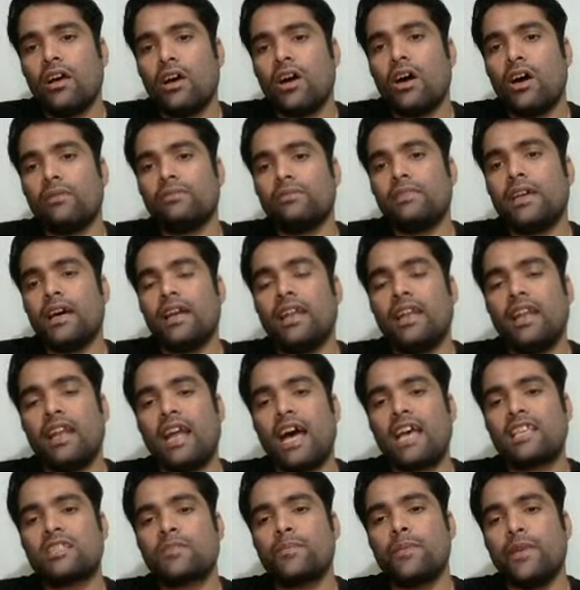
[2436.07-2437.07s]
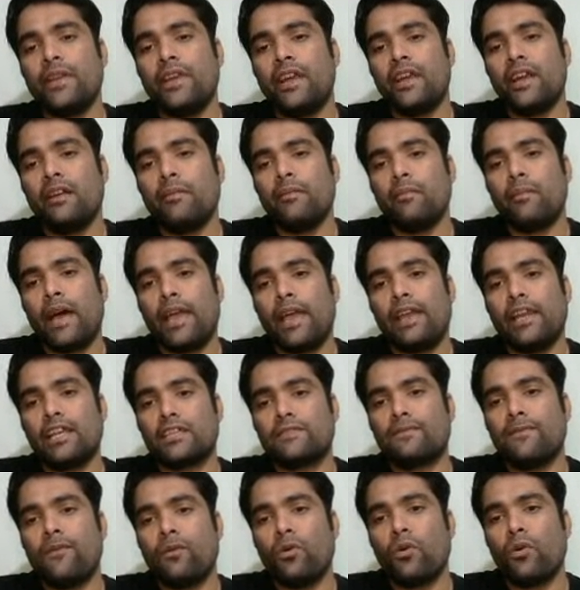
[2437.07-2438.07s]
of the last period
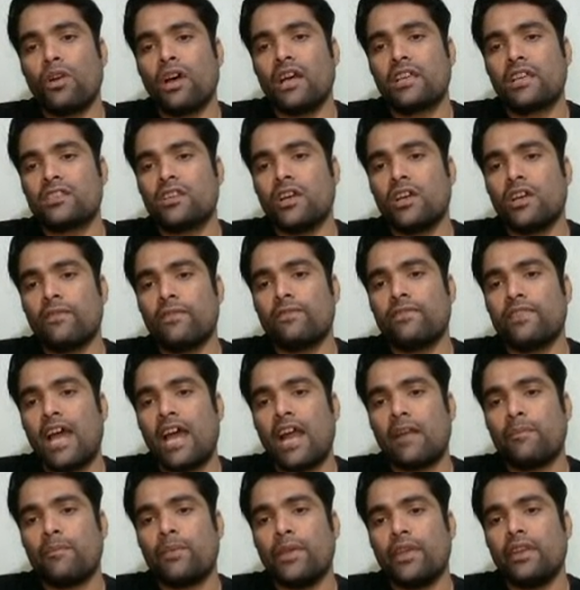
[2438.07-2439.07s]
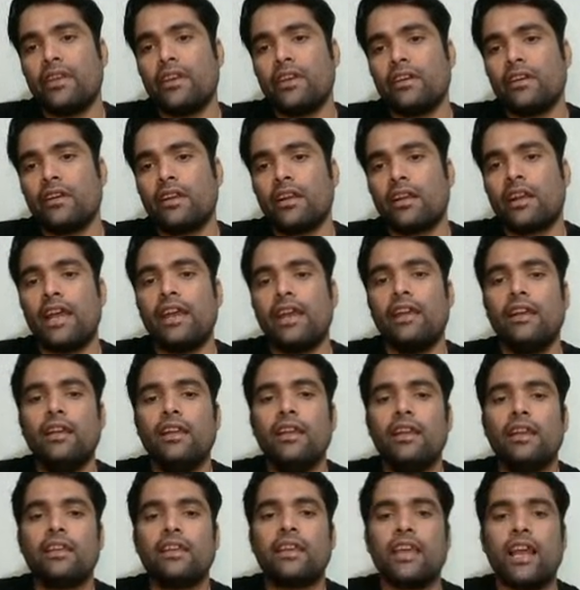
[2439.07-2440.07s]
minus forecast of that period, right?
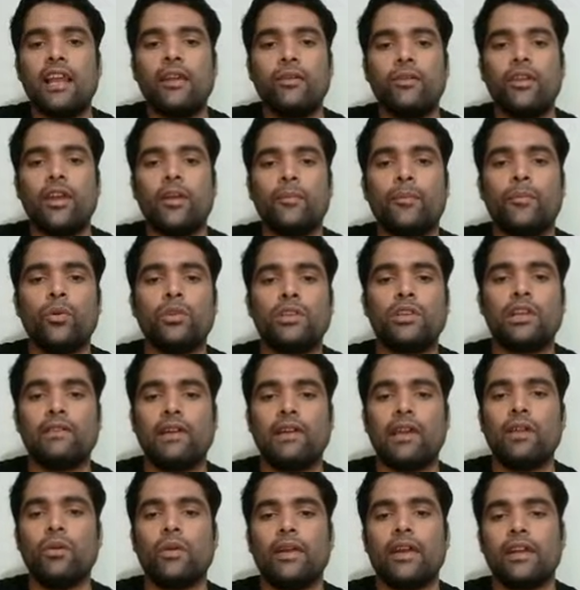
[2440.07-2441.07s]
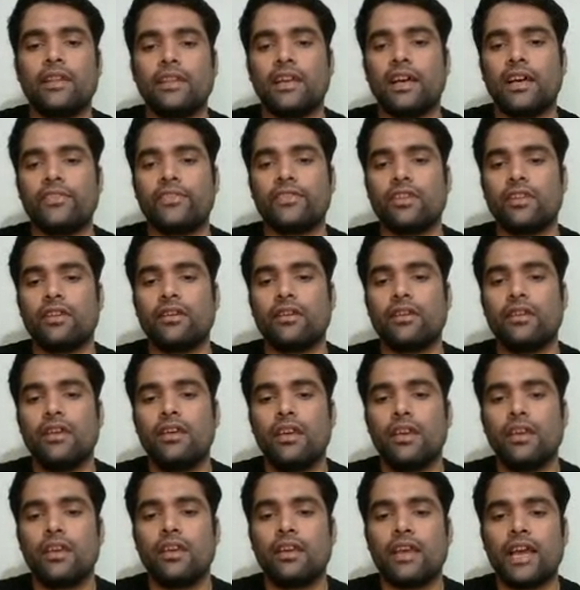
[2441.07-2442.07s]
Calculate, put the value, get the answer.
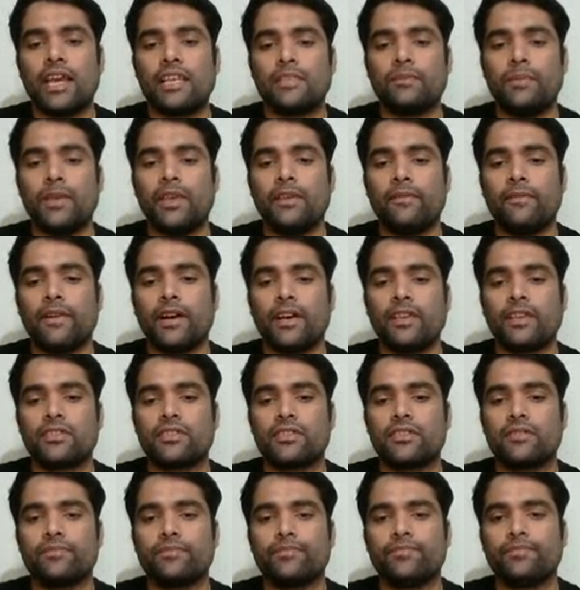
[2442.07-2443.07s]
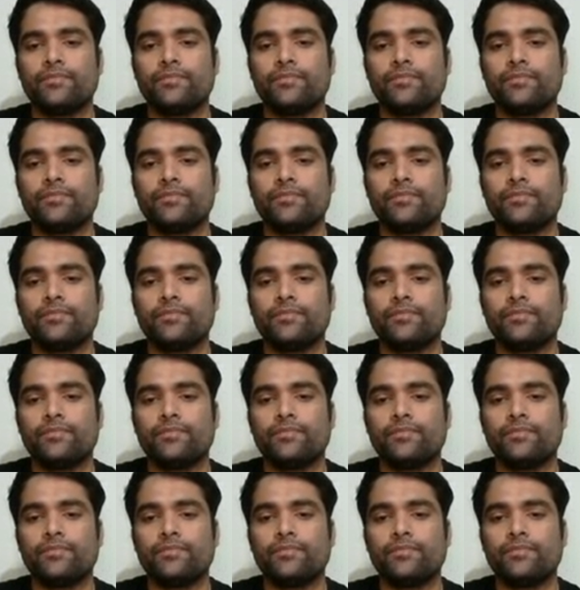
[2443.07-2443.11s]
Guys, be fast.